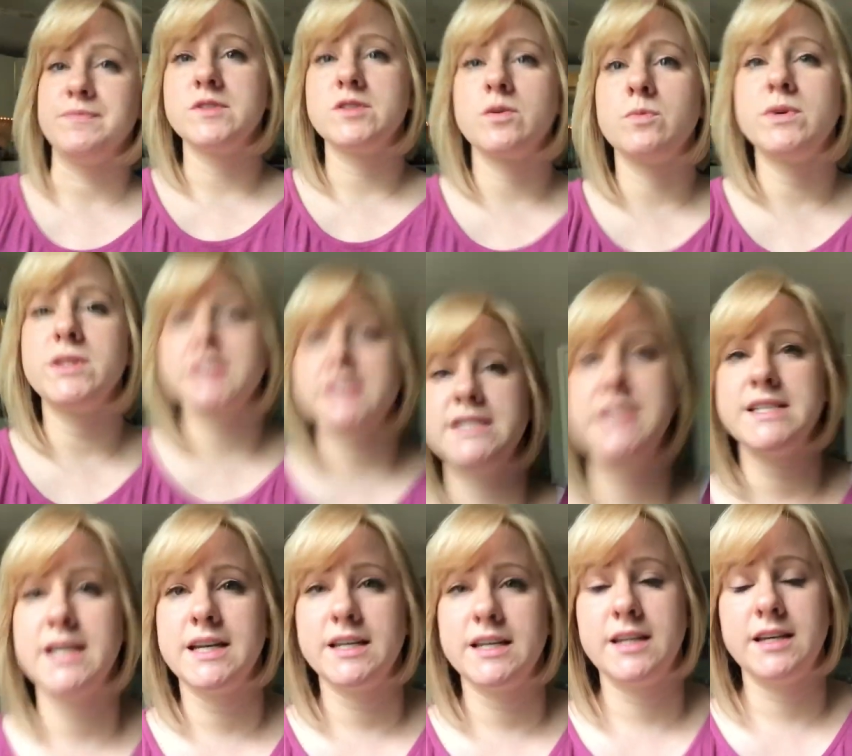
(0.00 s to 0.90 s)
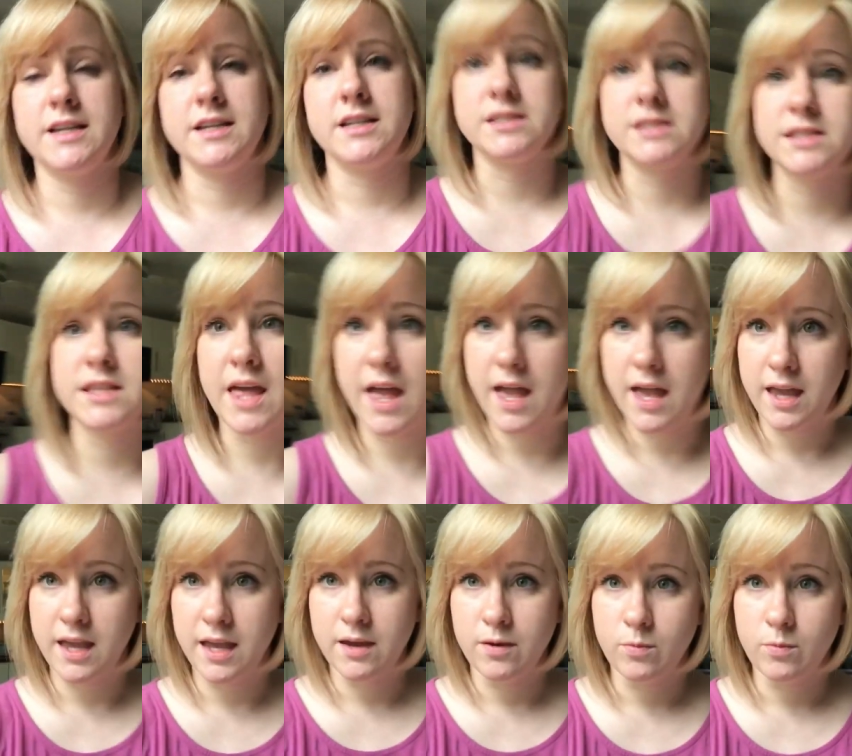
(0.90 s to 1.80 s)
So what they did is
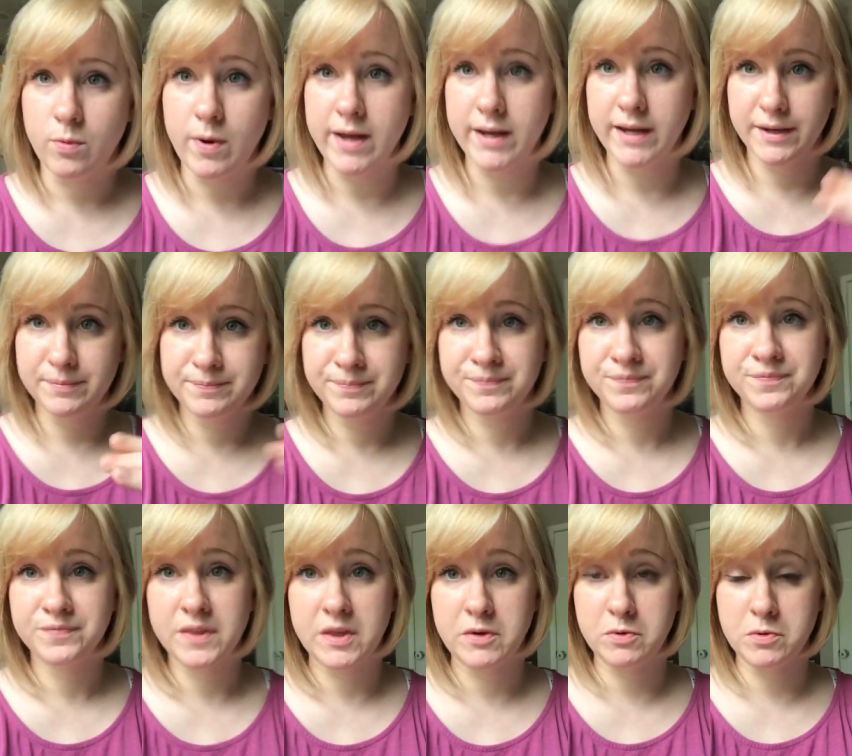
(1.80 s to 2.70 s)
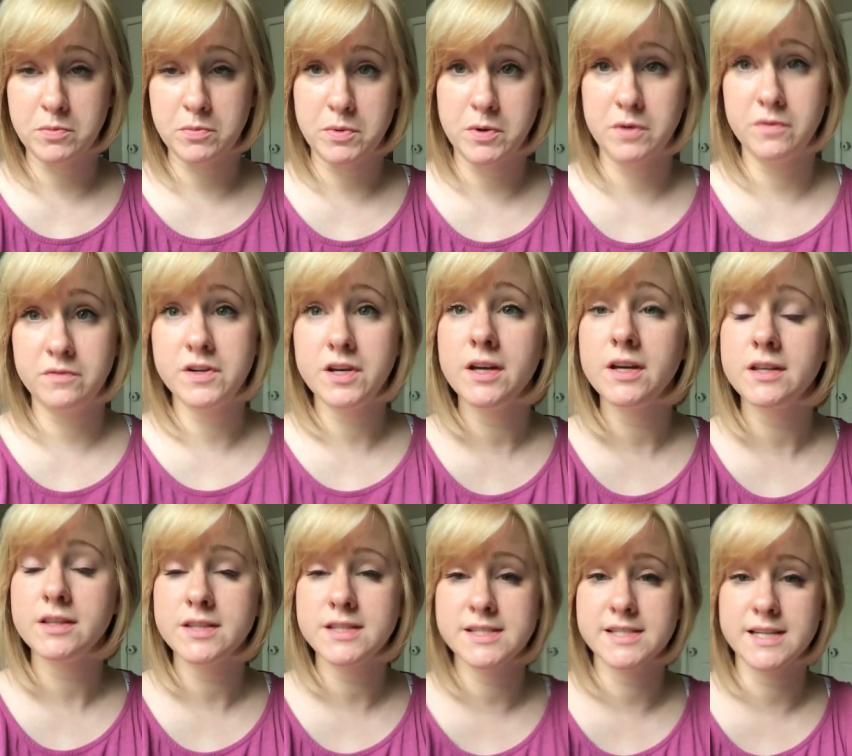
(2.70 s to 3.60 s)
they went in, they removed
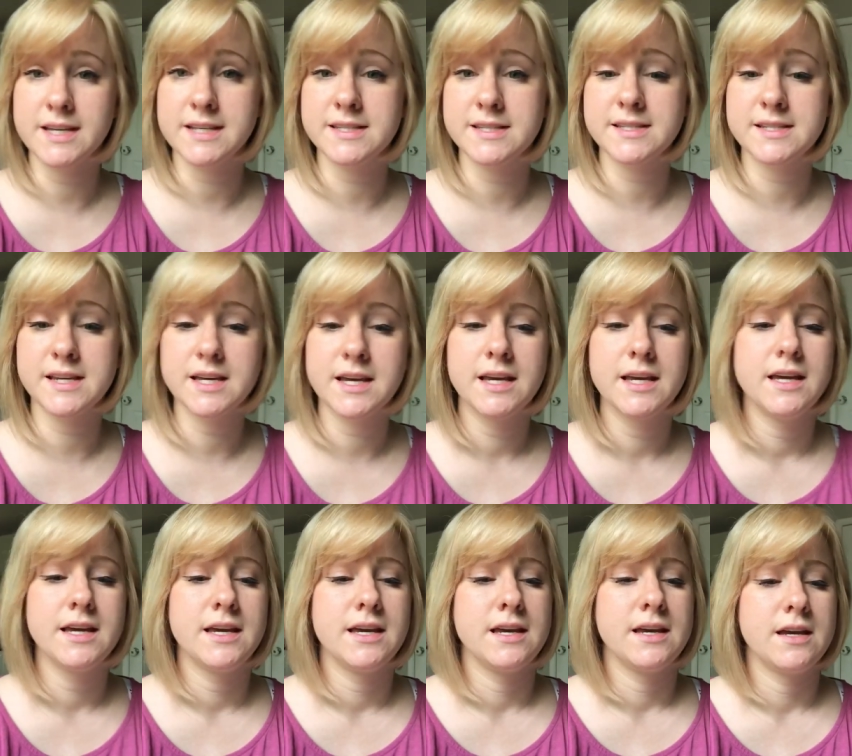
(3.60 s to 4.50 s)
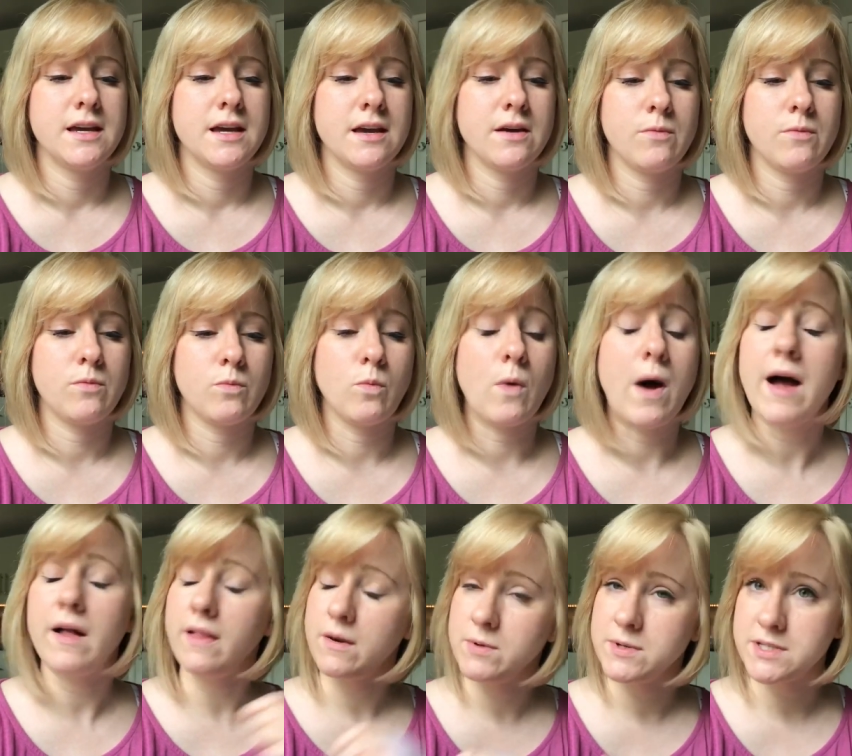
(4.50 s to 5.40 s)
the cyst
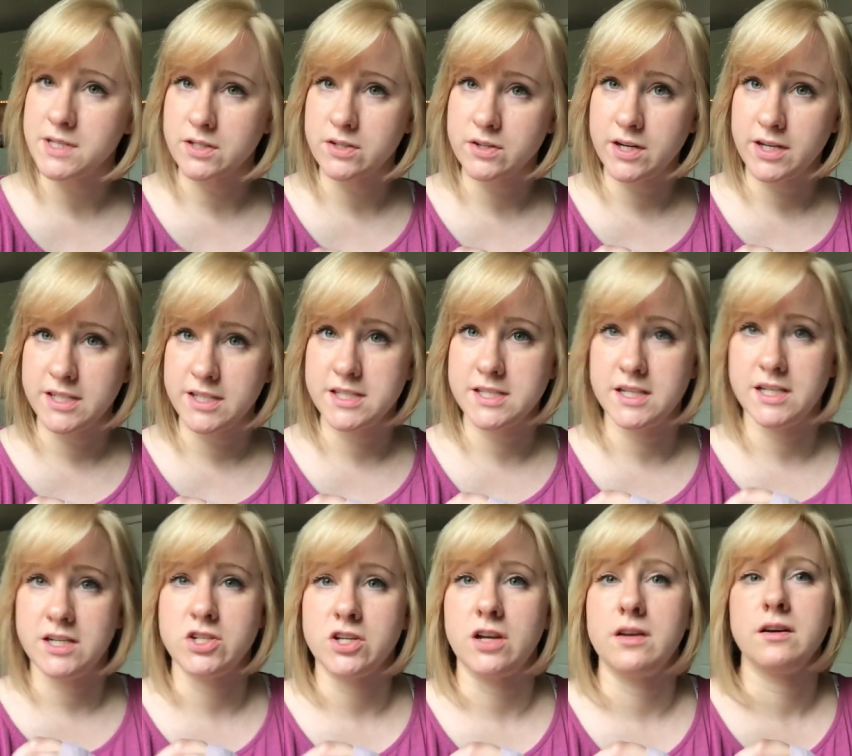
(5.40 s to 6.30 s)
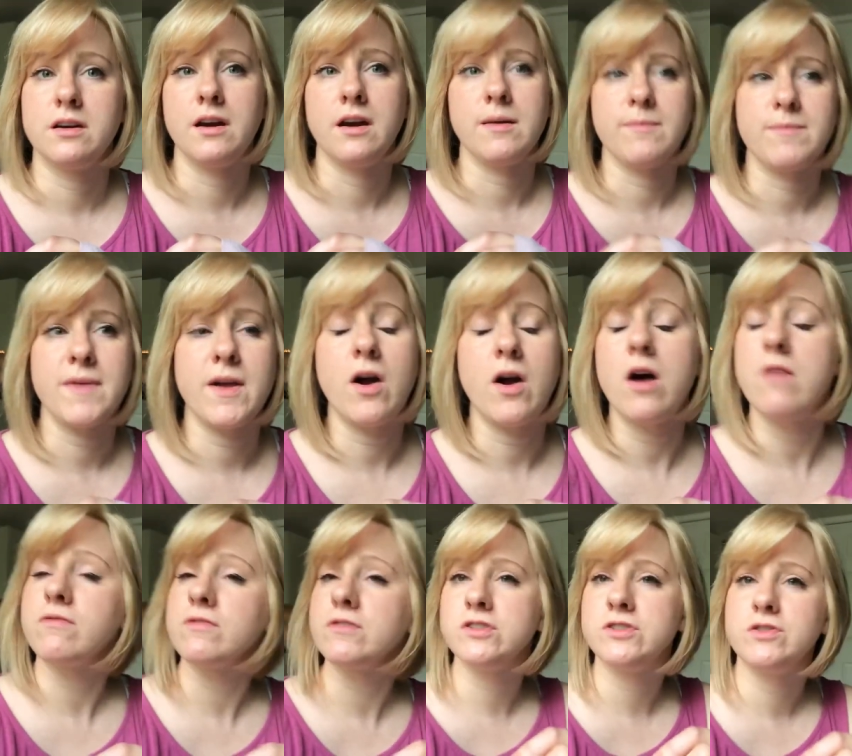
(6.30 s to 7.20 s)
while I was under anesthesia. They
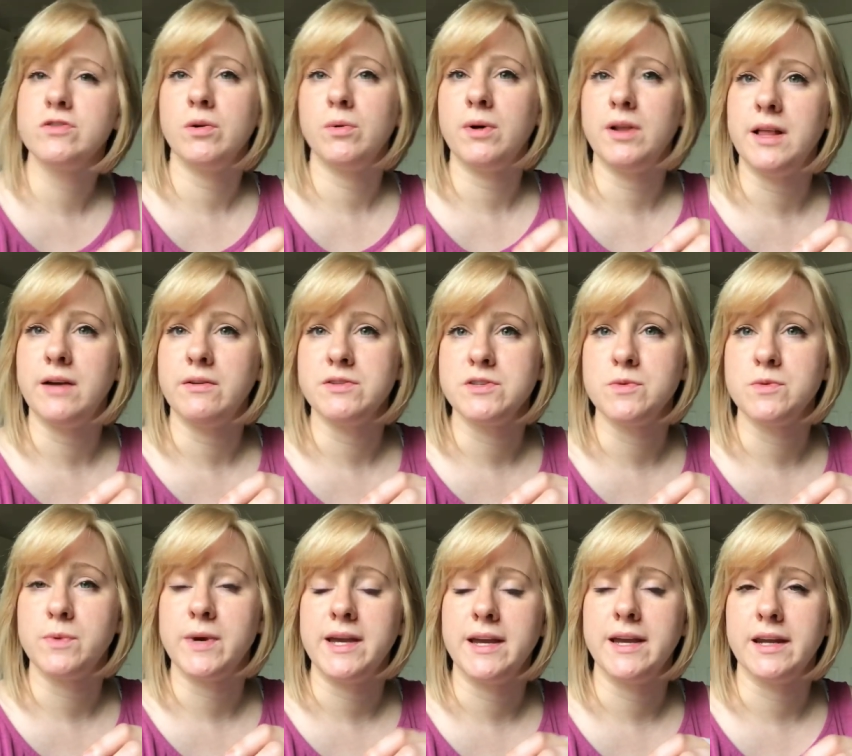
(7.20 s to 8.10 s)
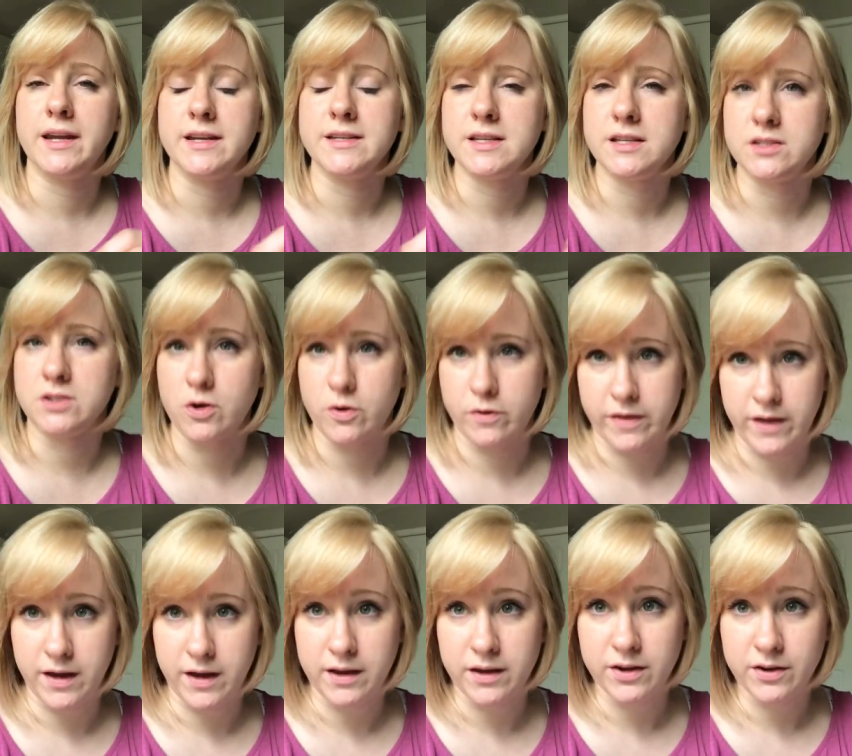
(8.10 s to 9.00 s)
offered to do it while I was awake, and I said no,
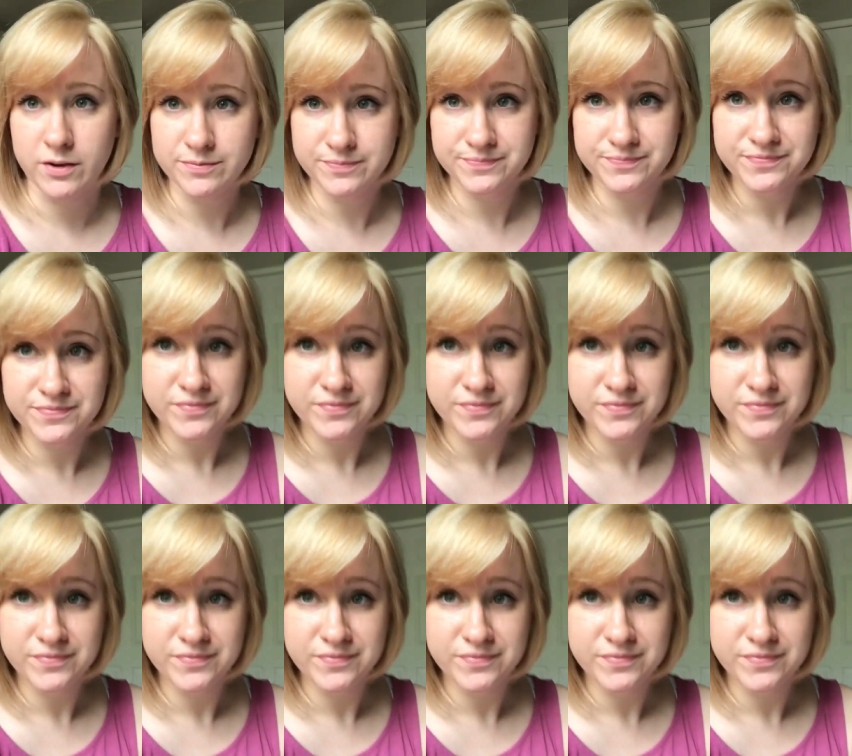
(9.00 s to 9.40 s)
thank you.